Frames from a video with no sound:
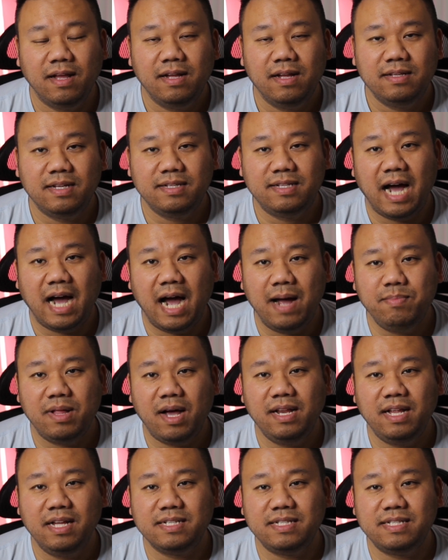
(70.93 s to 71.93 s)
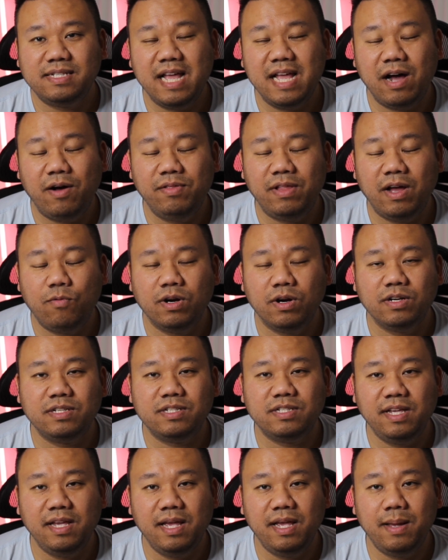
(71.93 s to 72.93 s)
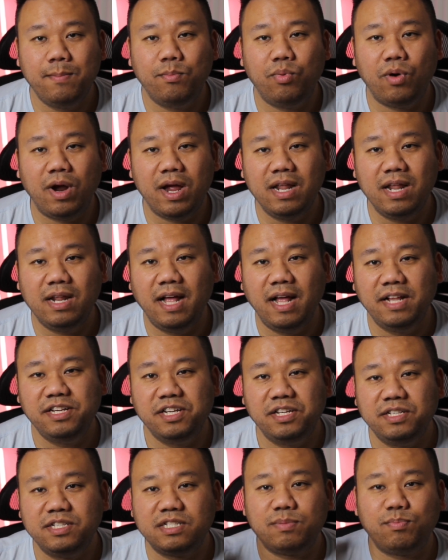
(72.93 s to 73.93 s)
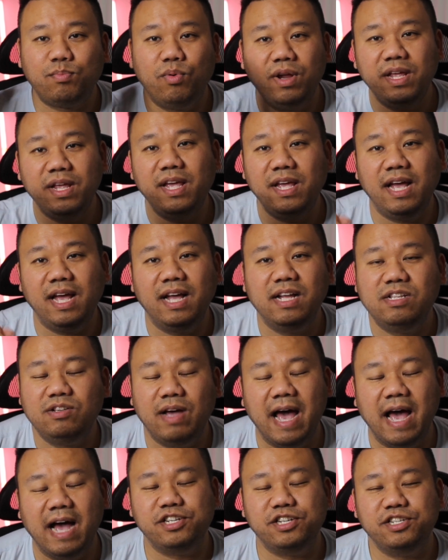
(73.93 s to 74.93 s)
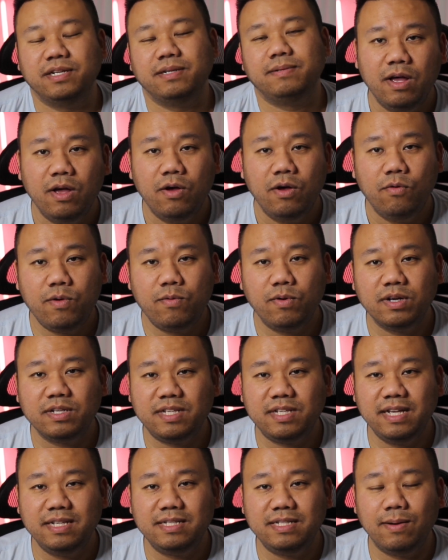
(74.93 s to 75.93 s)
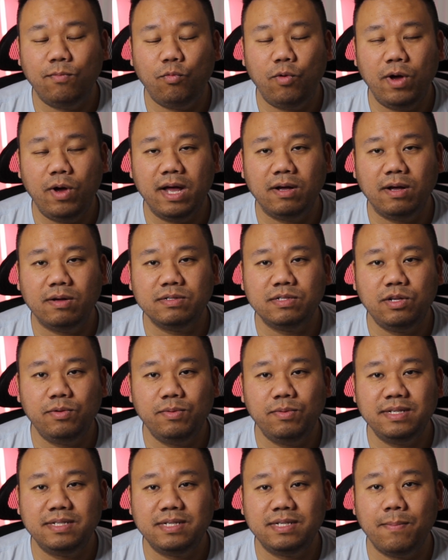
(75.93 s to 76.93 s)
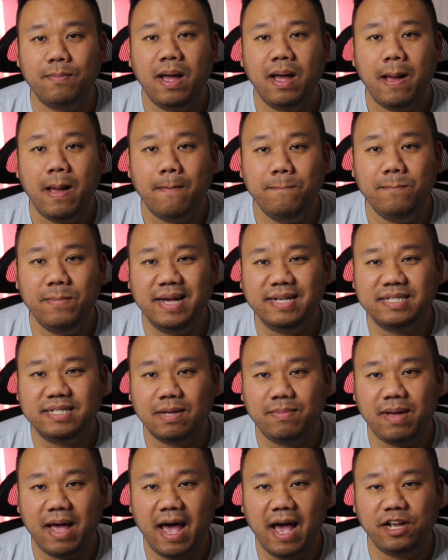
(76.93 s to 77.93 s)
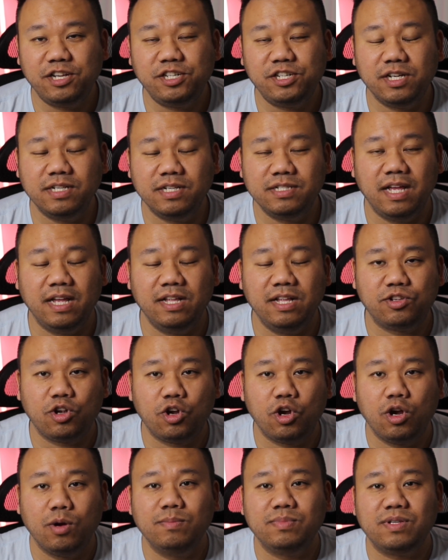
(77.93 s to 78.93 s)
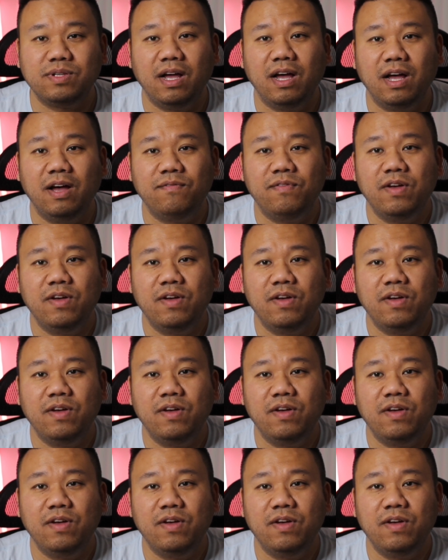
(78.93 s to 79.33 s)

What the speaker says: the timeline is now that we're seeing Brian Legend springing into action. We were seeing some whales doing some messed up actions in terms of